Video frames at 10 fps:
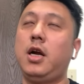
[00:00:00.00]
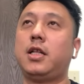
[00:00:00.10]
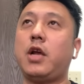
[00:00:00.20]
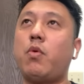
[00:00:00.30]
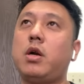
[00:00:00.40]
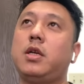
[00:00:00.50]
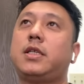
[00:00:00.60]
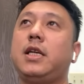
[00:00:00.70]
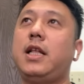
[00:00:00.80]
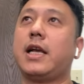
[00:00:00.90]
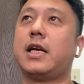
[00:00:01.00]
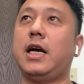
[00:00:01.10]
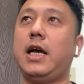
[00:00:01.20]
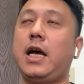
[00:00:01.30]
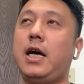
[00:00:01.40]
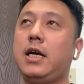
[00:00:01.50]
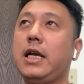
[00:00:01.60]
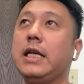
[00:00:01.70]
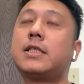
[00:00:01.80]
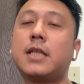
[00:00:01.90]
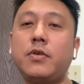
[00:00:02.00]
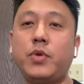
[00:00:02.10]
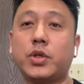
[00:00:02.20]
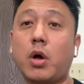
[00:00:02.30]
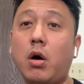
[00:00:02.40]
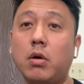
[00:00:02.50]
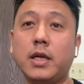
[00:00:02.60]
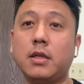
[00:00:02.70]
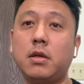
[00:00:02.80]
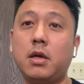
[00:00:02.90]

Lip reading: they want to see like a instant result in